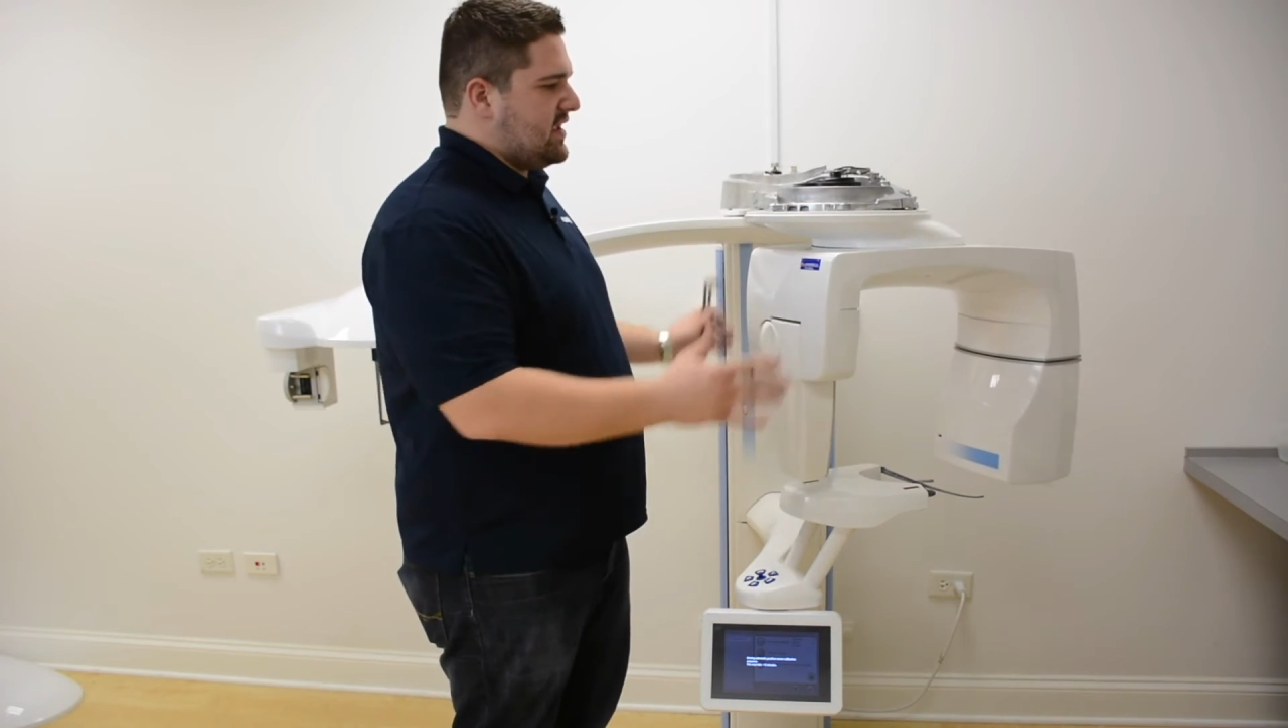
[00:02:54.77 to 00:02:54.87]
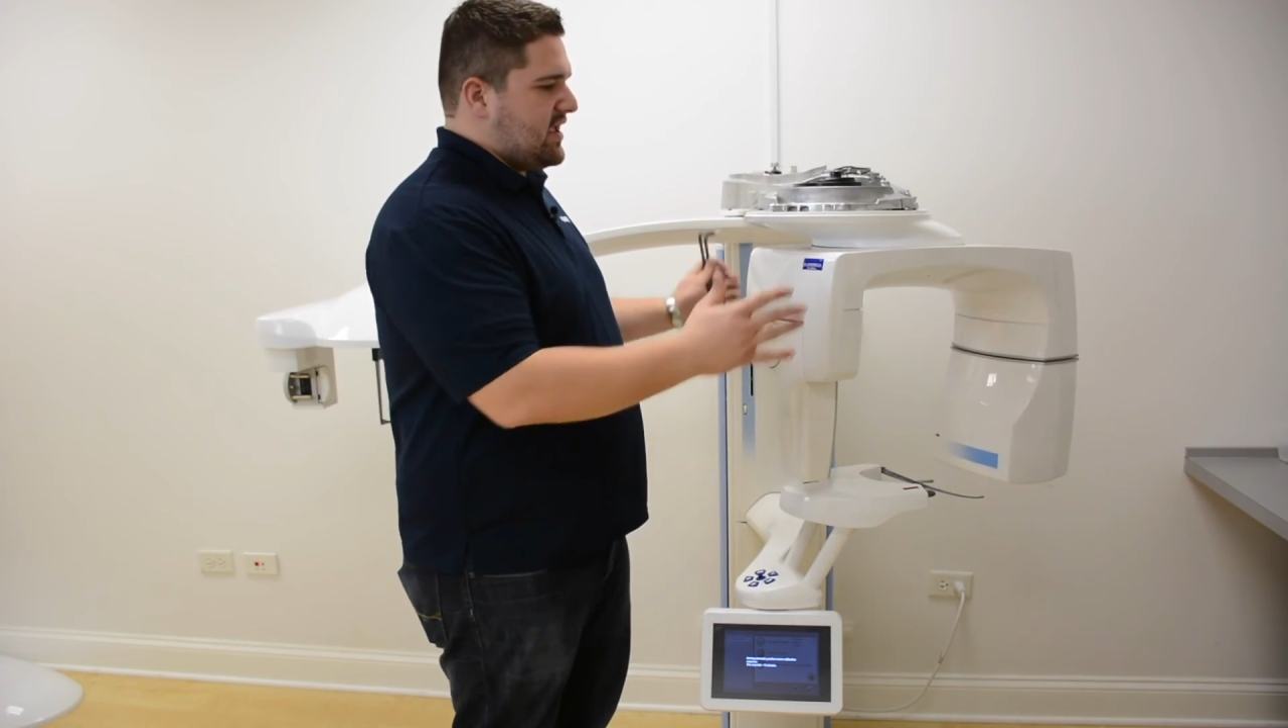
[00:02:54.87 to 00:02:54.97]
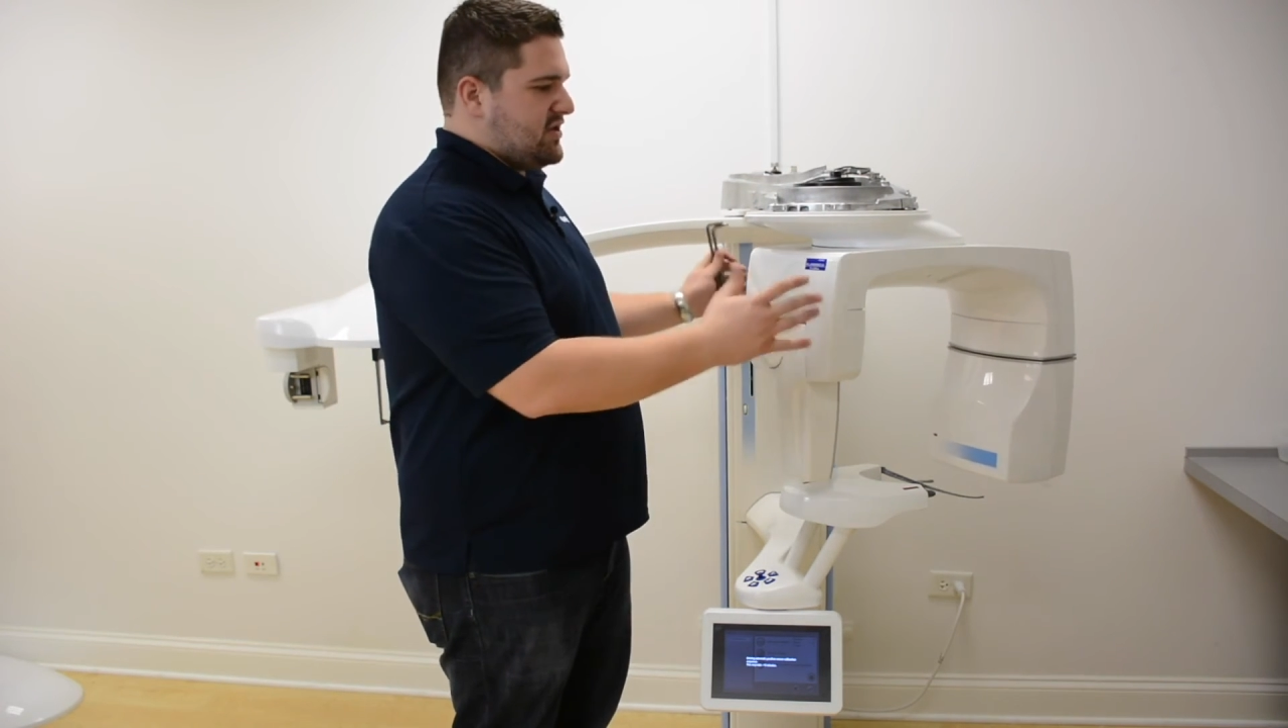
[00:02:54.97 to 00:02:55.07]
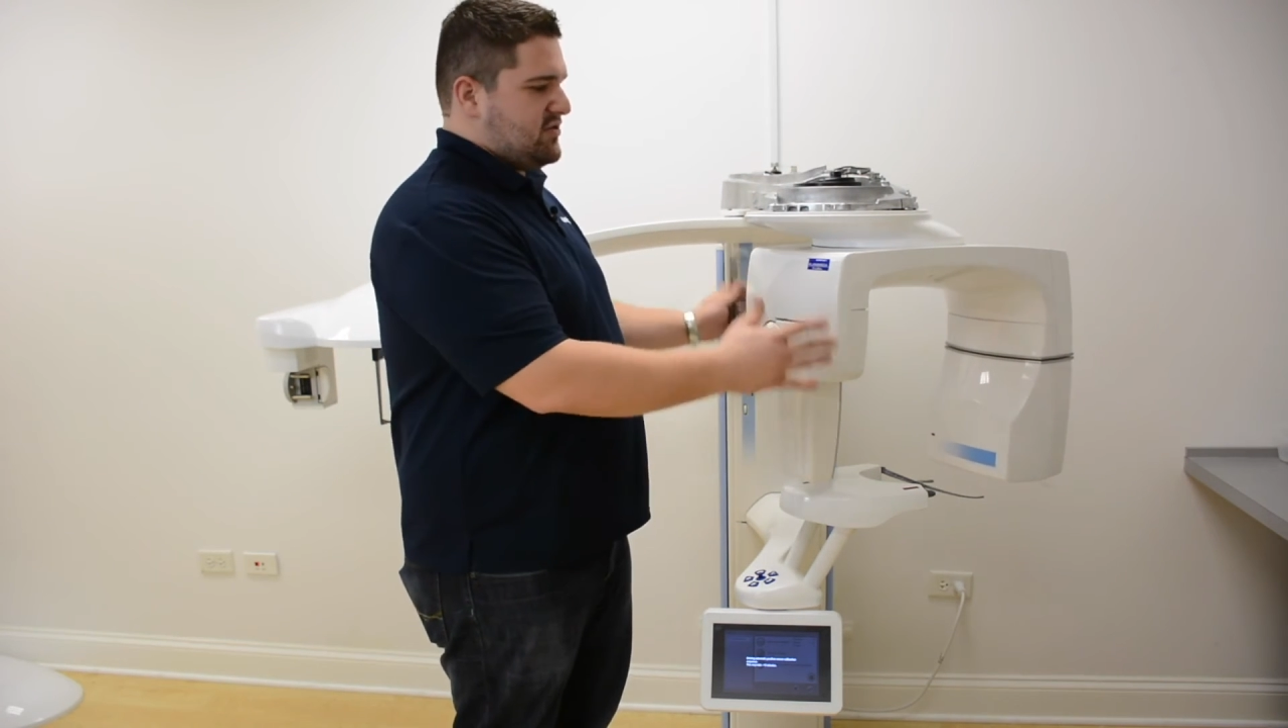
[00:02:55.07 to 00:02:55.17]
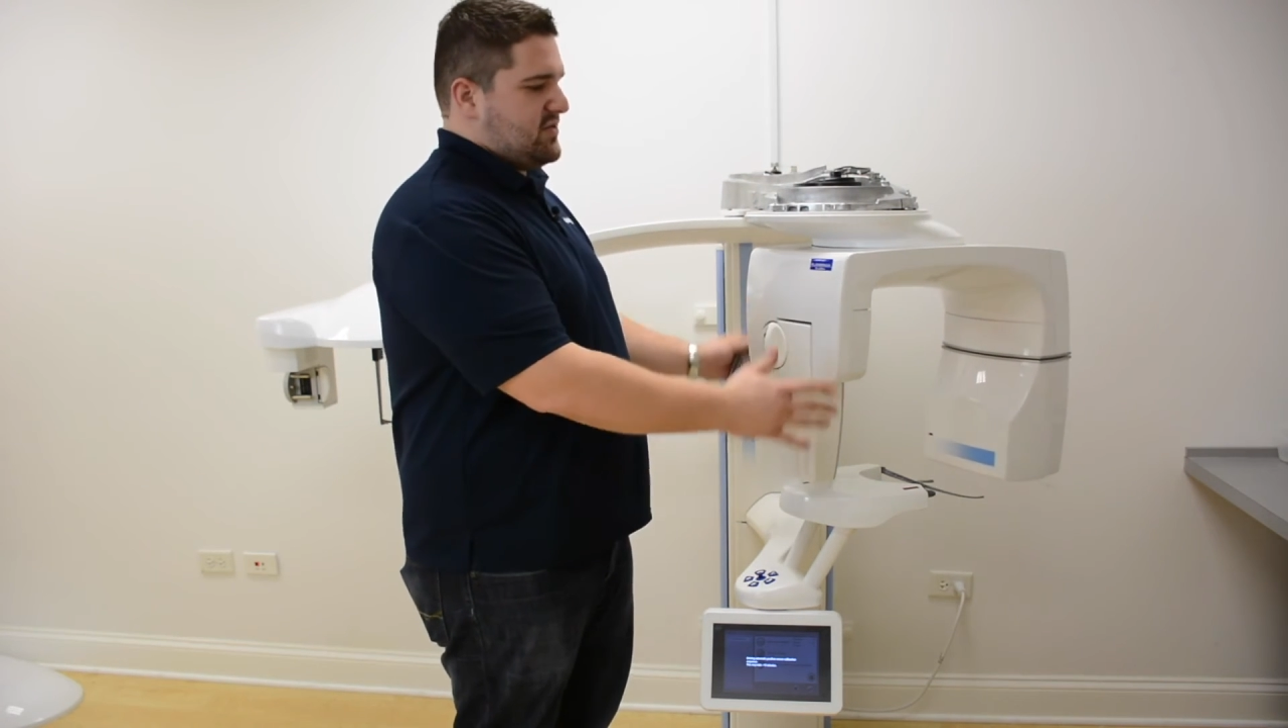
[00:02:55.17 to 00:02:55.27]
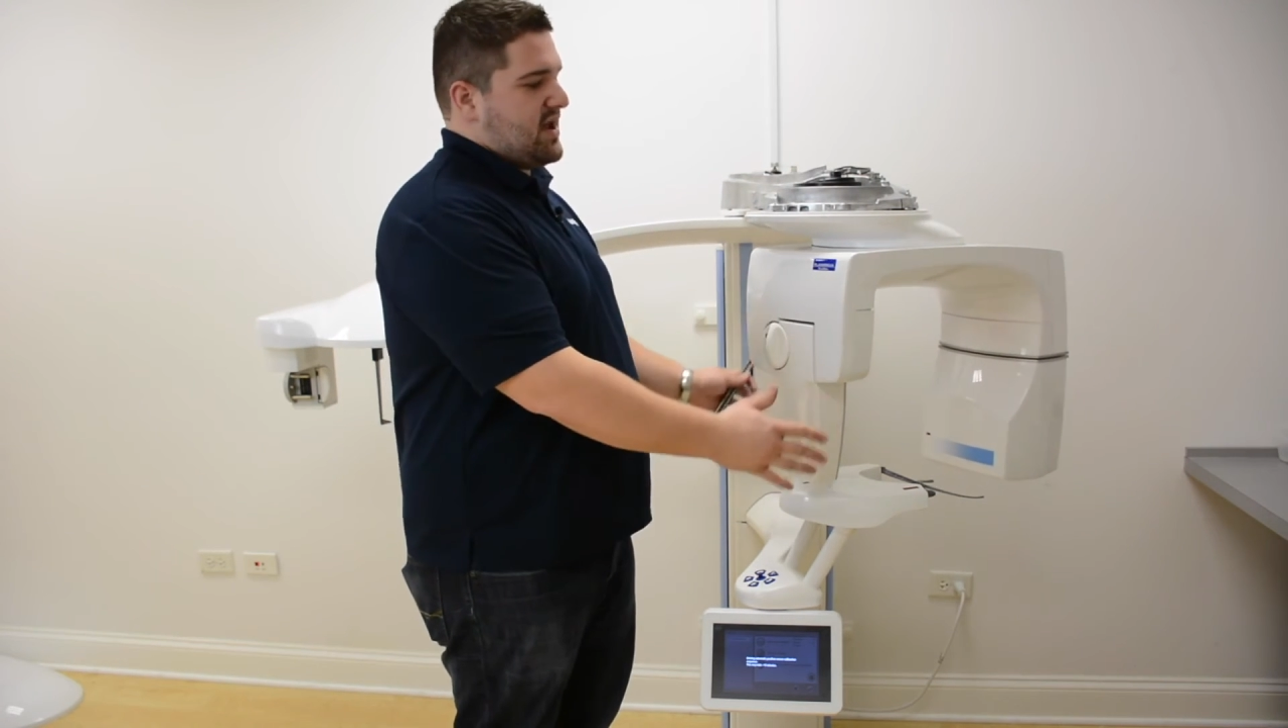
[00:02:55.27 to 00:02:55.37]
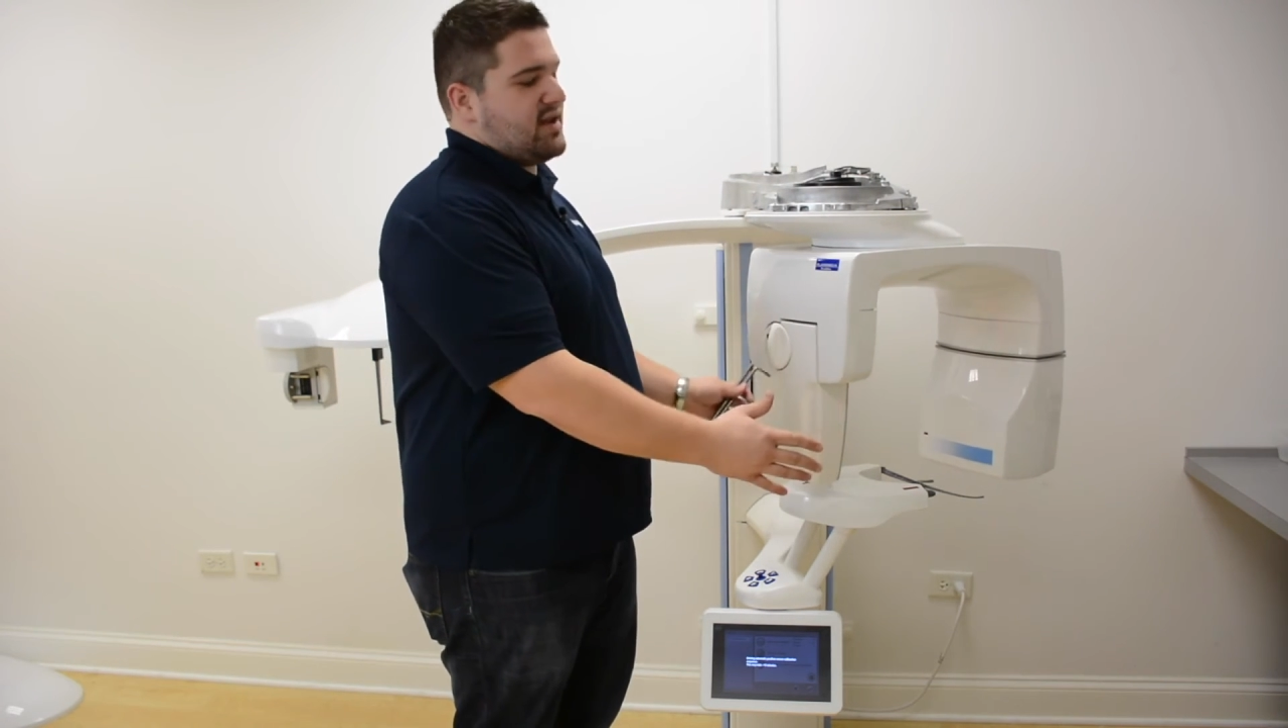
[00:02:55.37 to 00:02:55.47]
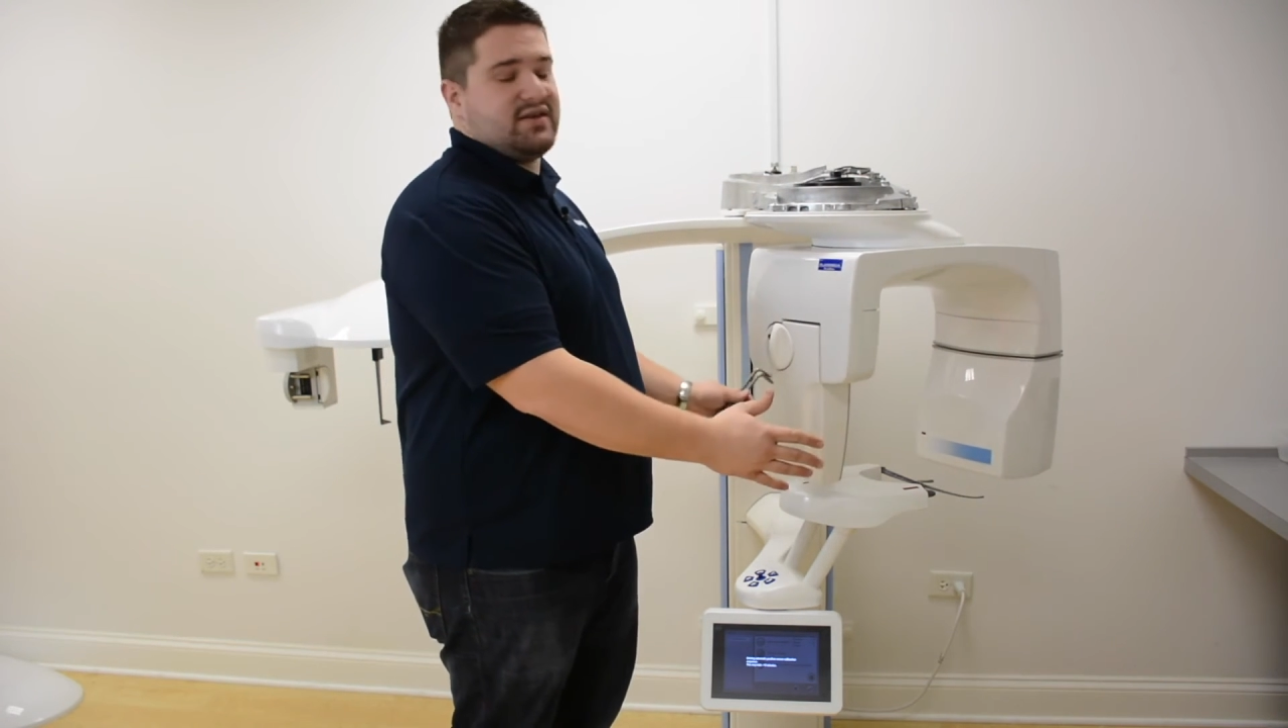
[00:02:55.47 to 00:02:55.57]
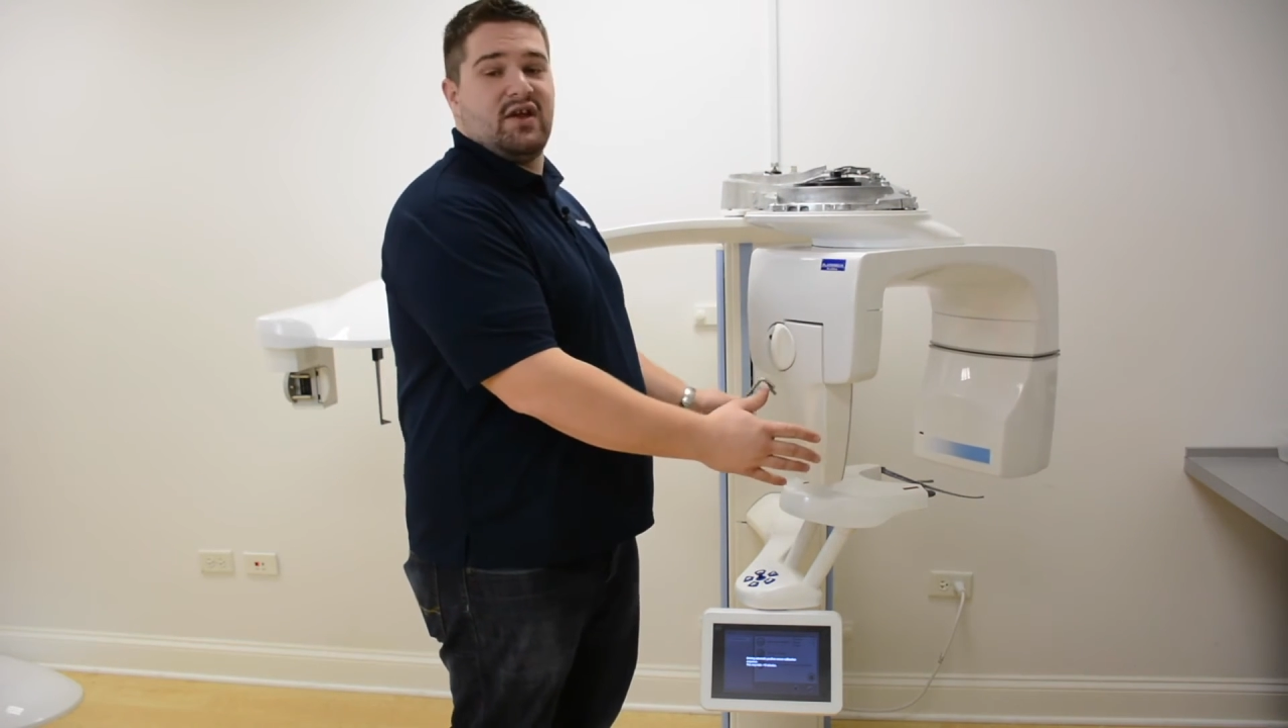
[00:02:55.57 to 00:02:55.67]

and do not